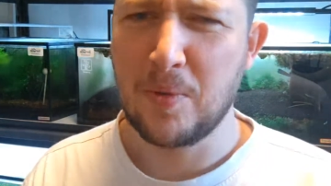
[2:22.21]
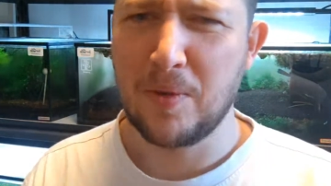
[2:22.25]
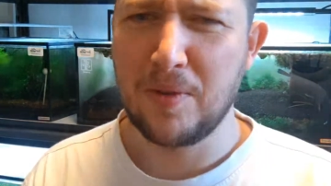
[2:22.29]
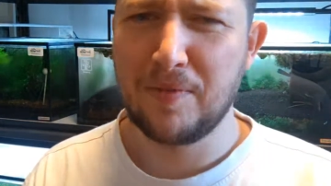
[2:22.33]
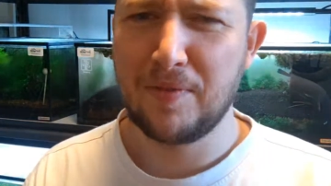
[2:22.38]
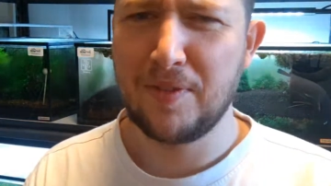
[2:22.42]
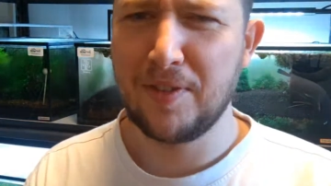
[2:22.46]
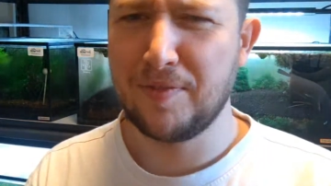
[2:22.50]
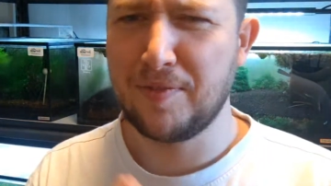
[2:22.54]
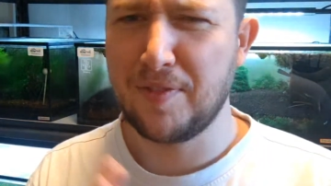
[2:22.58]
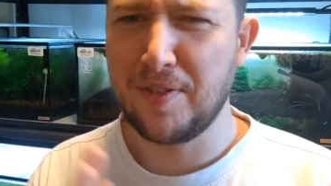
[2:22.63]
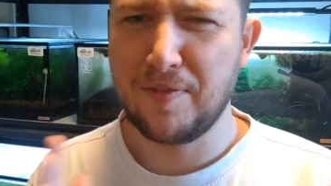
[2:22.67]

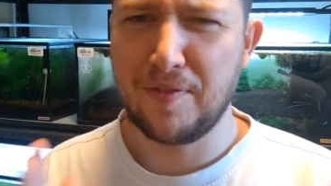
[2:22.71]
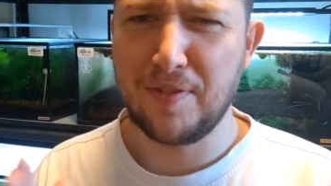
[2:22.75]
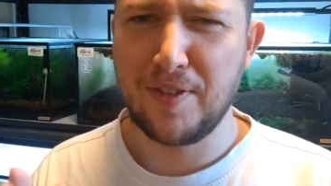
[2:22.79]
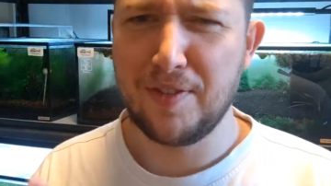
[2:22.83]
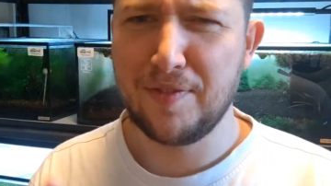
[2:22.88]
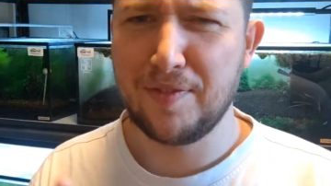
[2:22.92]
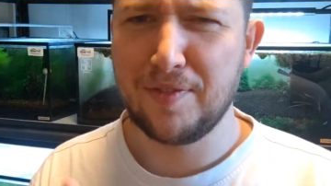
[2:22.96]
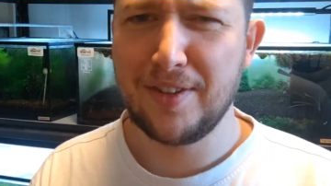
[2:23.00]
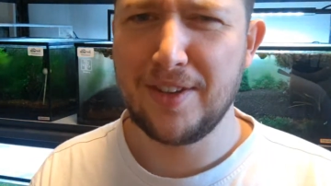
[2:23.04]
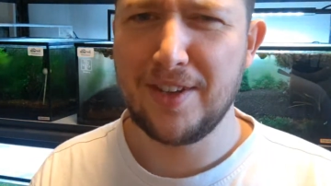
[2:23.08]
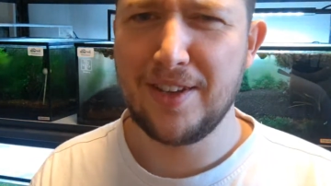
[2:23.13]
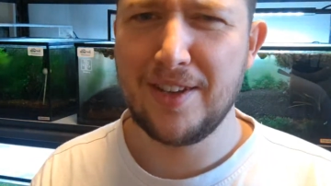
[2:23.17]

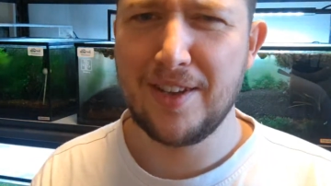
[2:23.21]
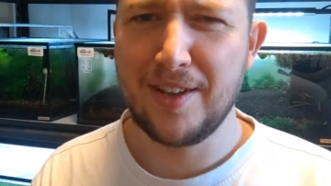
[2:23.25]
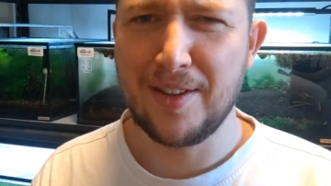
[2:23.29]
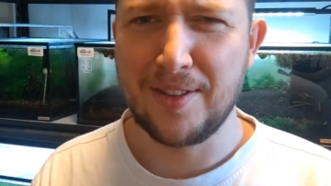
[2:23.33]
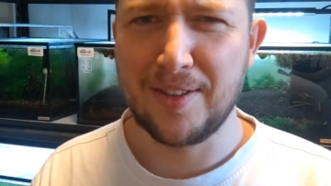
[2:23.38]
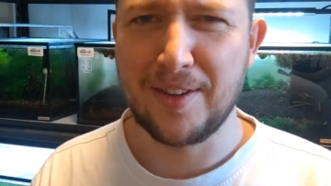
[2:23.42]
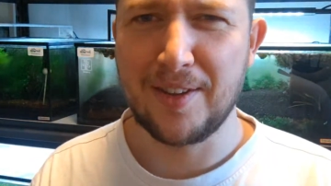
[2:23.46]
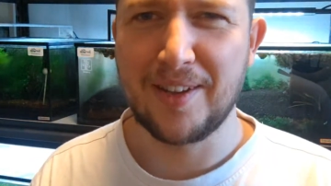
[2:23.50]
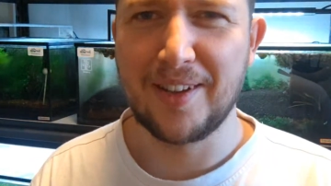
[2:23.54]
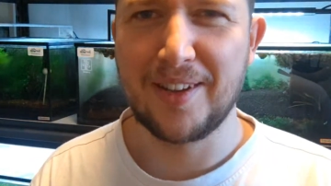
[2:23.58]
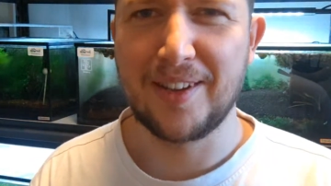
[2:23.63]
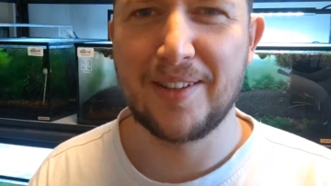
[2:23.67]
50/50 on
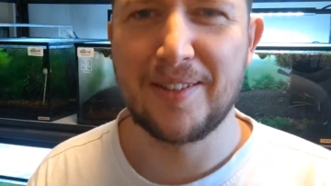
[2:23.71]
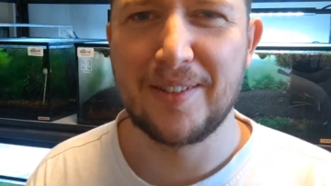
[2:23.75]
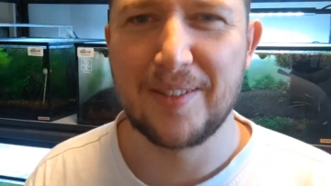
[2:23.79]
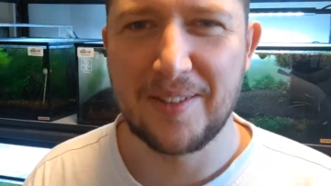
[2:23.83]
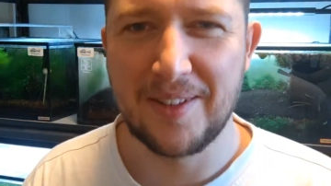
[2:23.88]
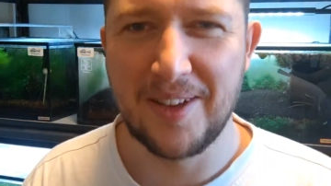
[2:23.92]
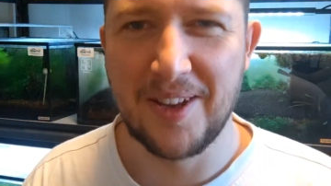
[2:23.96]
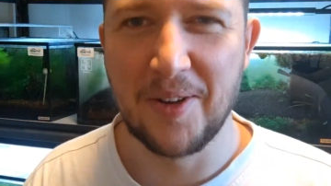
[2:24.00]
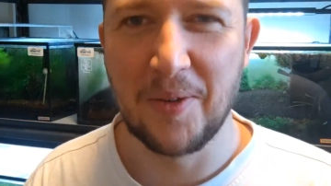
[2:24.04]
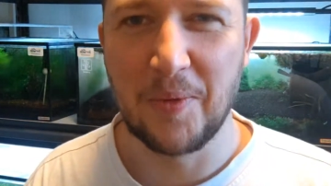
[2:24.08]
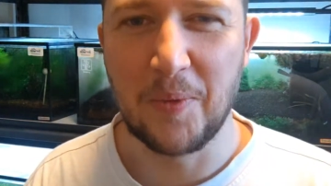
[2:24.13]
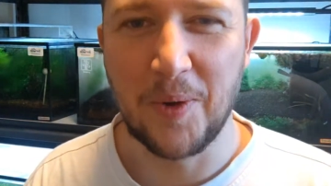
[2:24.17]
the
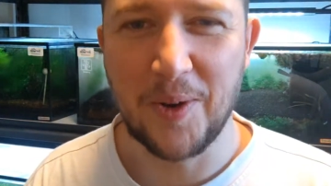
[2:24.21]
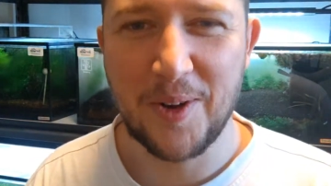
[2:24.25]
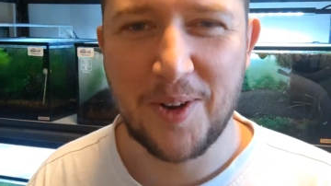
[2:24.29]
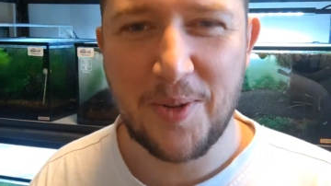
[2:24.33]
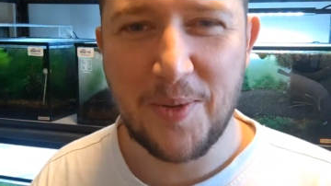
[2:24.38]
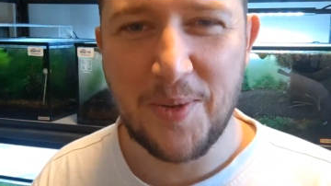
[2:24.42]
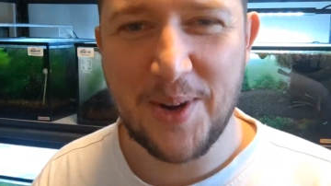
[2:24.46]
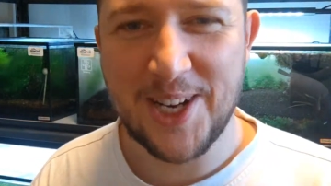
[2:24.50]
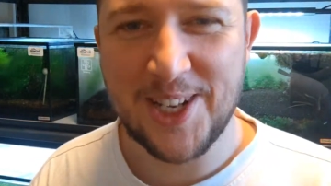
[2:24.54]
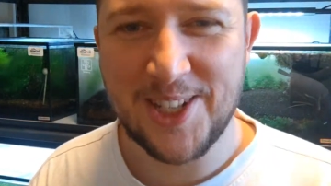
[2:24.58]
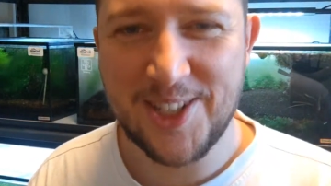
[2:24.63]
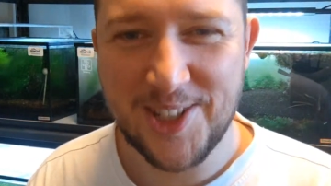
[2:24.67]
water
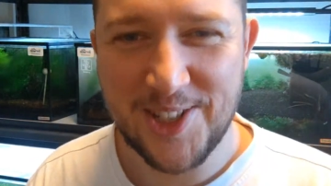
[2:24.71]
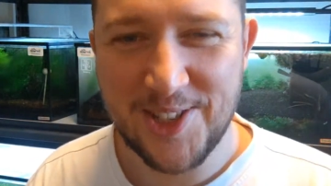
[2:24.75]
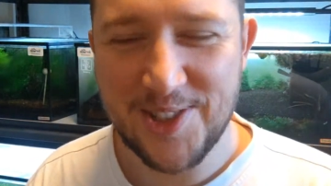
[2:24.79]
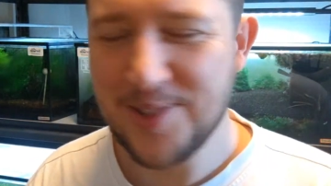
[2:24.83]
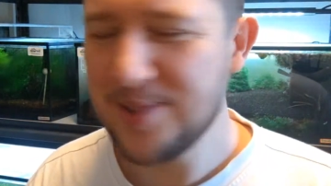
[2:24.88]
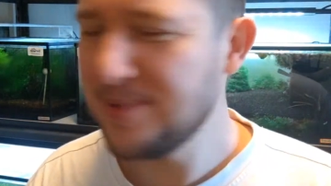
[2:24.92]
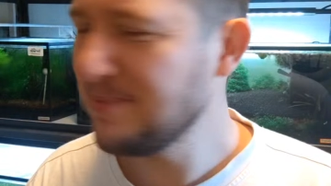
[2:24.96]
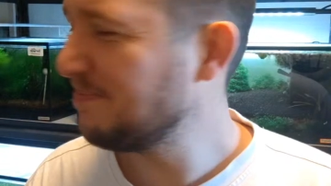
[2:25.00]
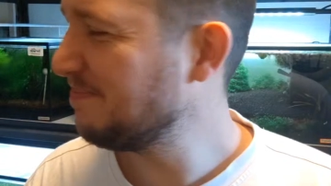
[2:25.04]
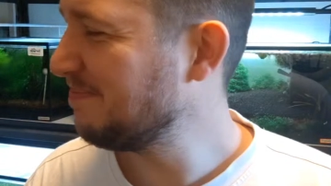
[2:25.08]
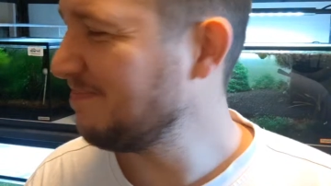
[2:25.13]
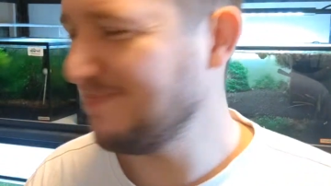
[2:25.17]
ratio,